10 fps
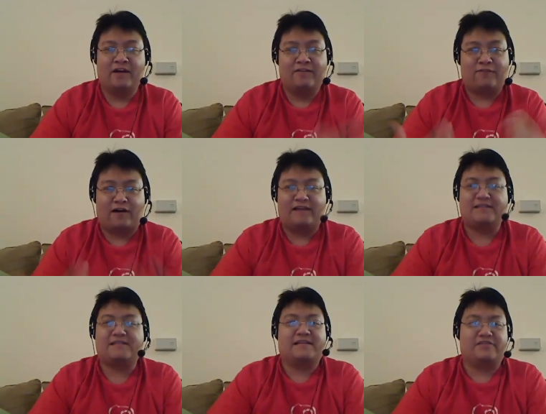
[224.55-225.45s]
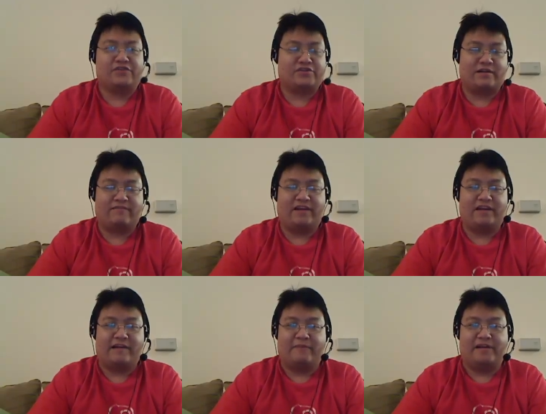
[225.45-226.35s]
For us, it's just
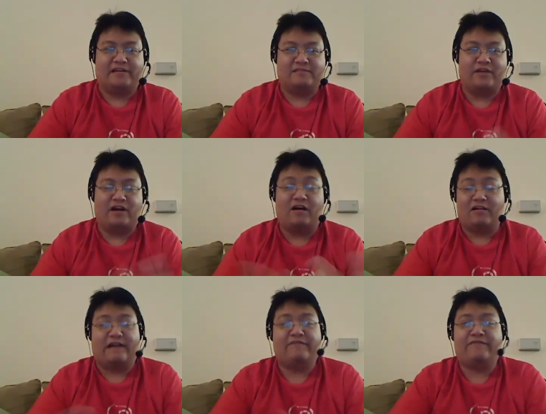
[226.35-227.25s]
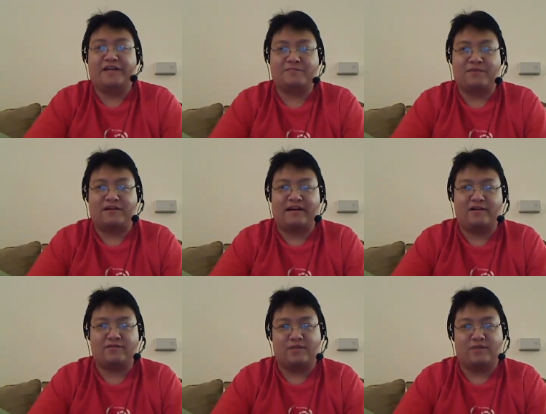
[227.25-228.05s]
convenient because we all have Facebook accounts.